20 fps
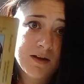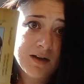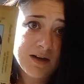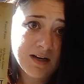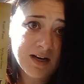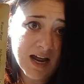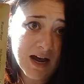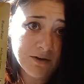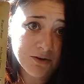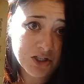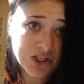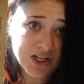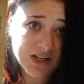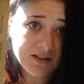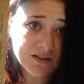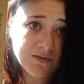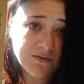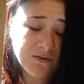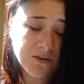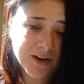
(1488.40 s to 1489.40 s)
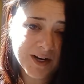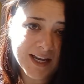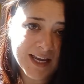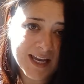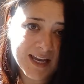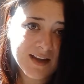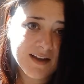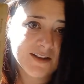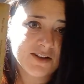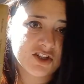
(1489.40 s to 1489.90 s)
Now she's
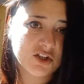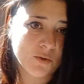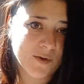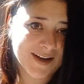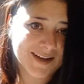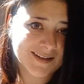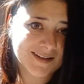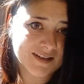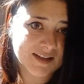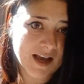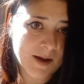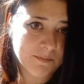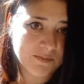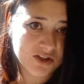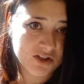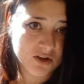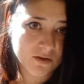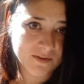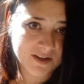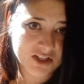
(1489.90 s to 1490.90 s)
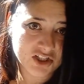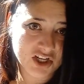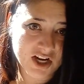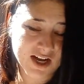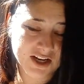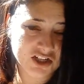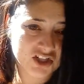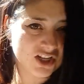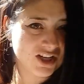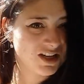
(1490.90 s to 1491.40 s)
free to accept your
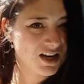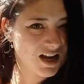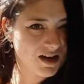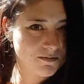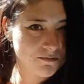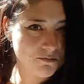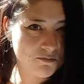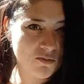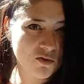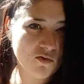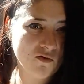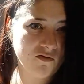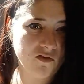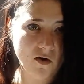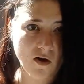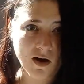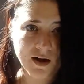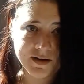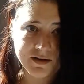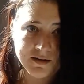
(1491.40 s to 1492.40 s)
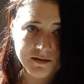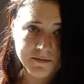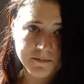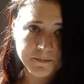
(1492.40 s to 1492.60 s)
rejection and move on.